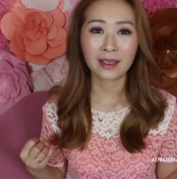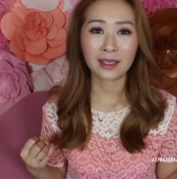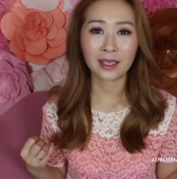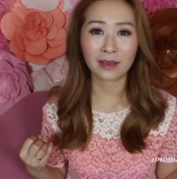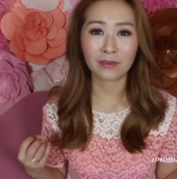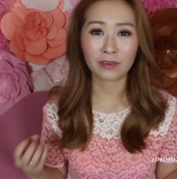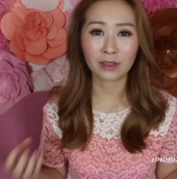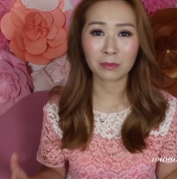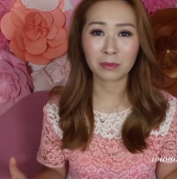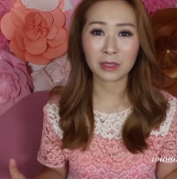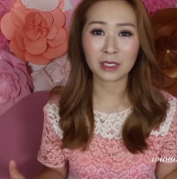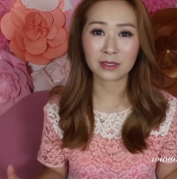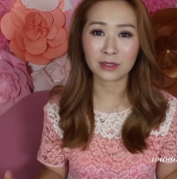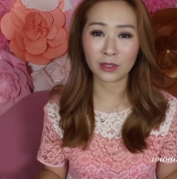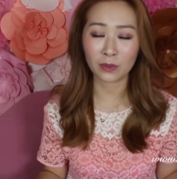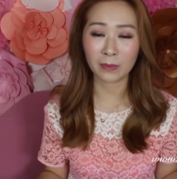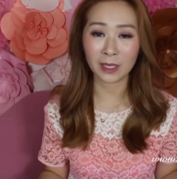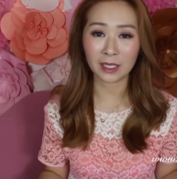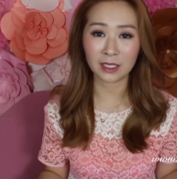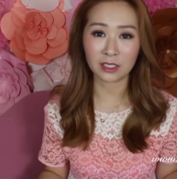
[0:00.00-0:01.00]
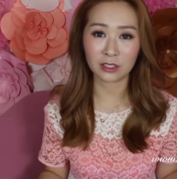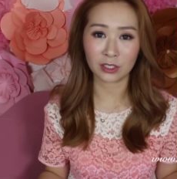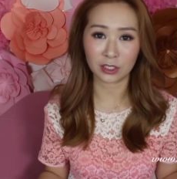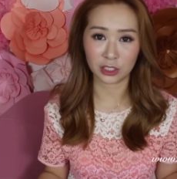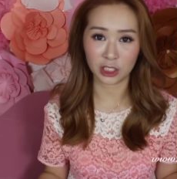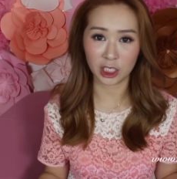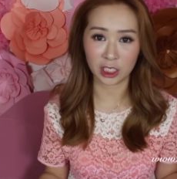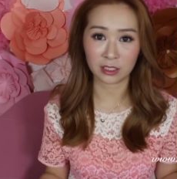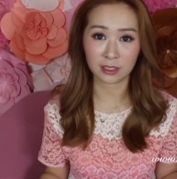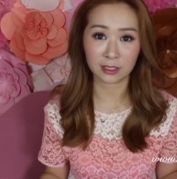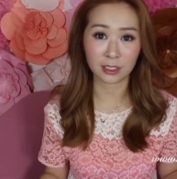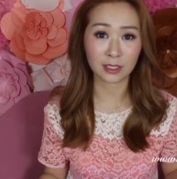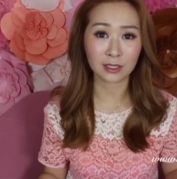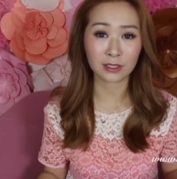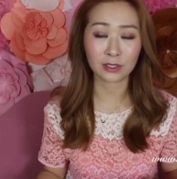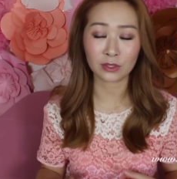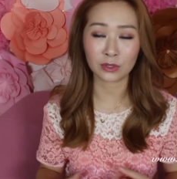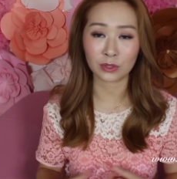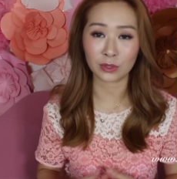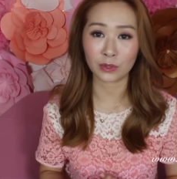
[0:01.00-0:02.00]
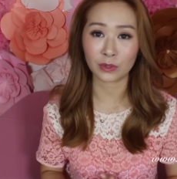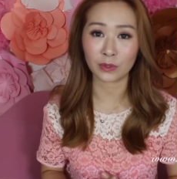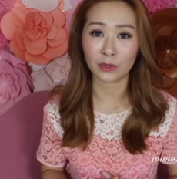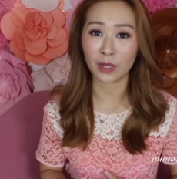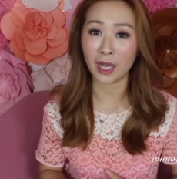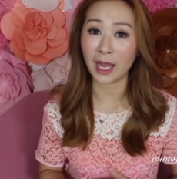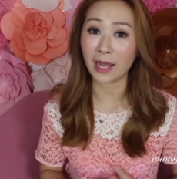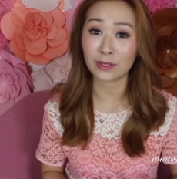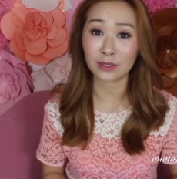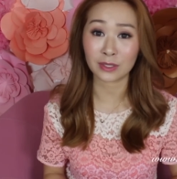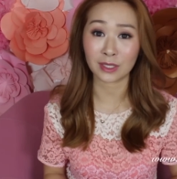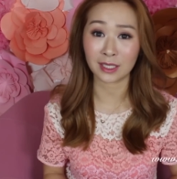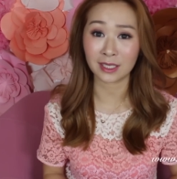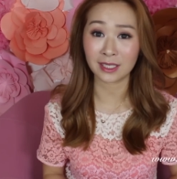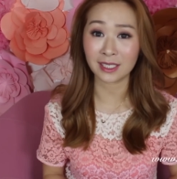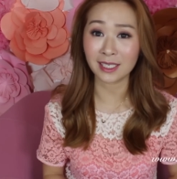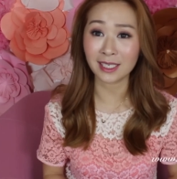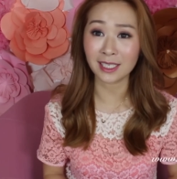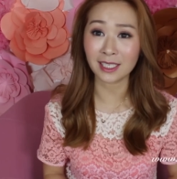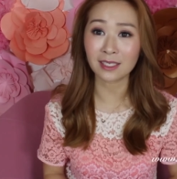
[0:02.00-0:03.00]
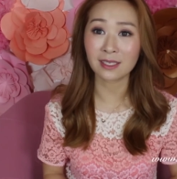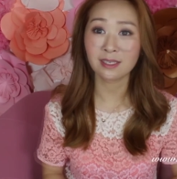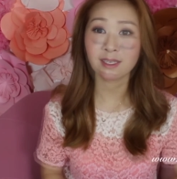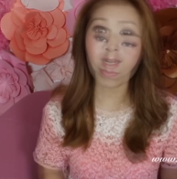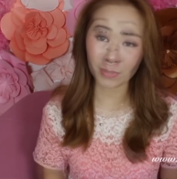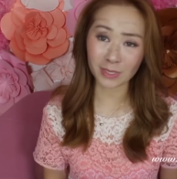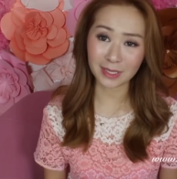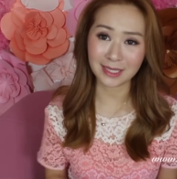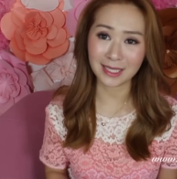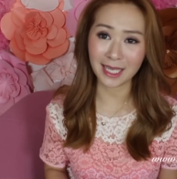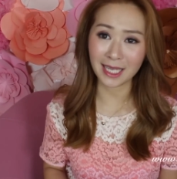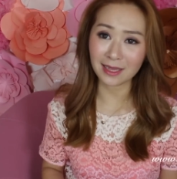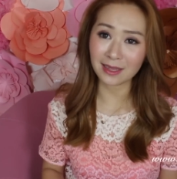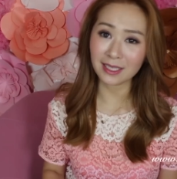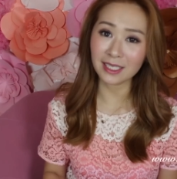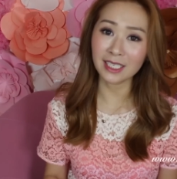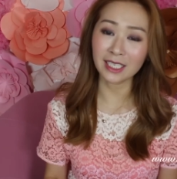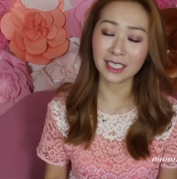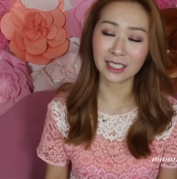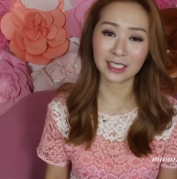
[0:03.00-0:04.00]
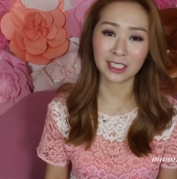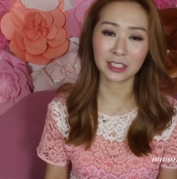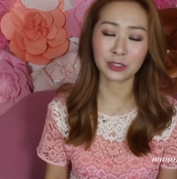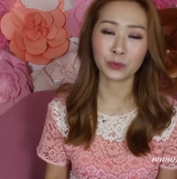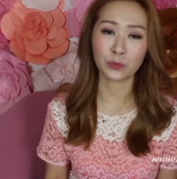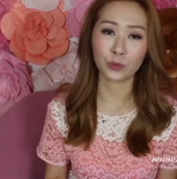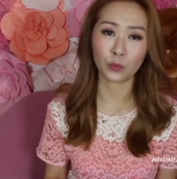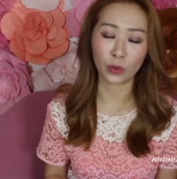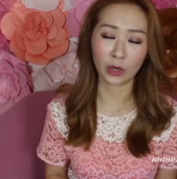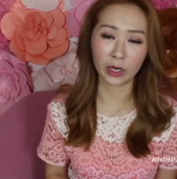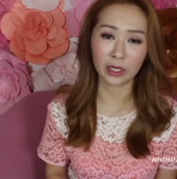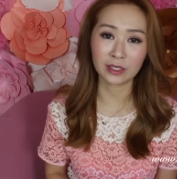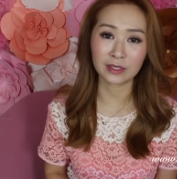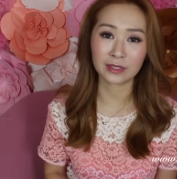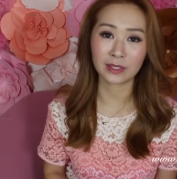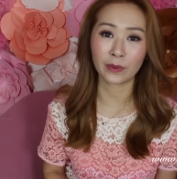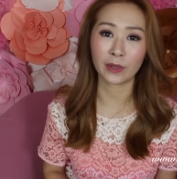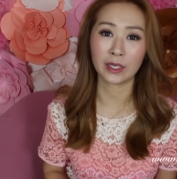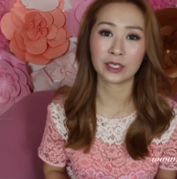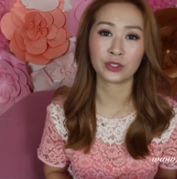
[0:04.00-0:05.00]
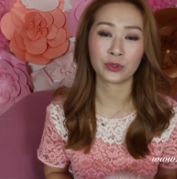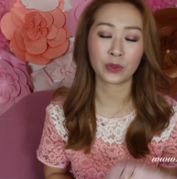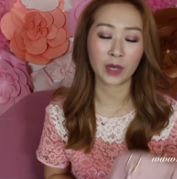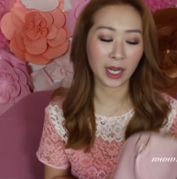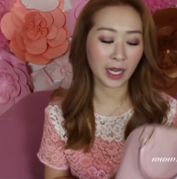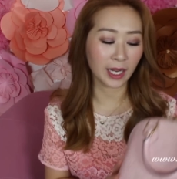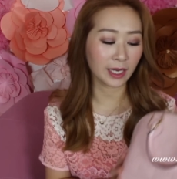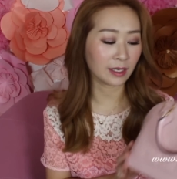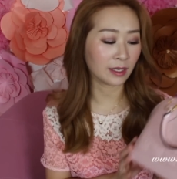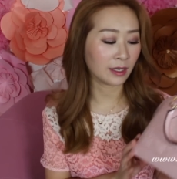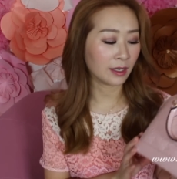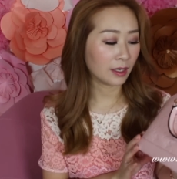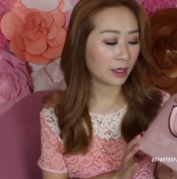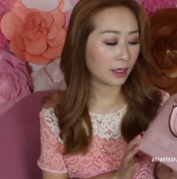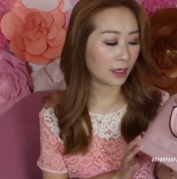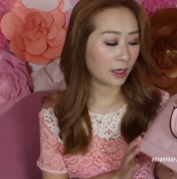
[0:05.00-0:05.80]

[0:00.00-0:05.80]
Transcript: given me so many suggestions to how to clean it but sadly it didn't work so I tried